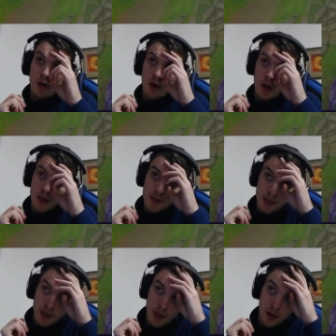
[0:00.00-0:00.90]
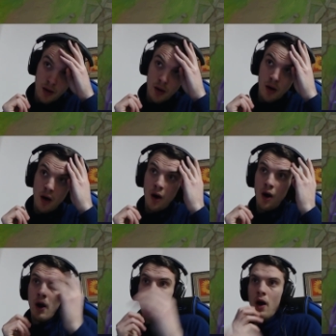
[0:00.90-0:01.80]
I see.
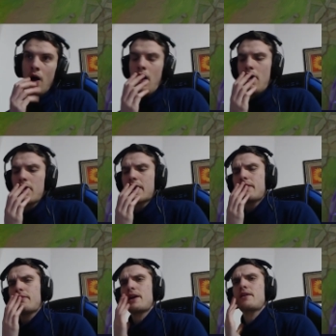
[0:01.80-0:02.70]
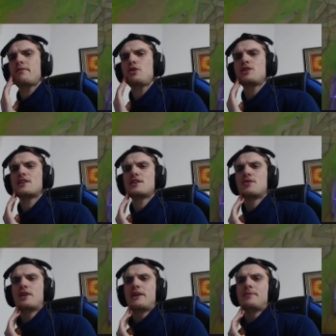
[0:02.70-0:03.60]
Okay, well, you tested
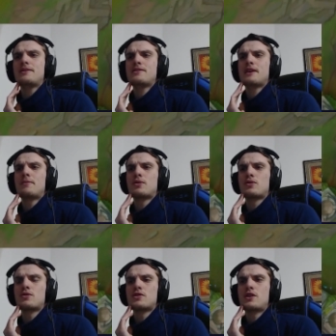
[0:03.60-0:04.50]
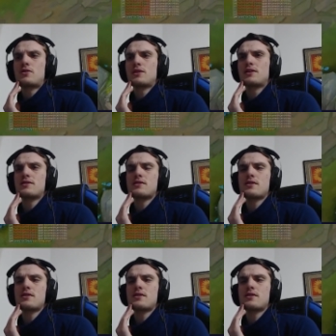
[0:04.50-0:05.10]
your limits. I'm not concerned with this.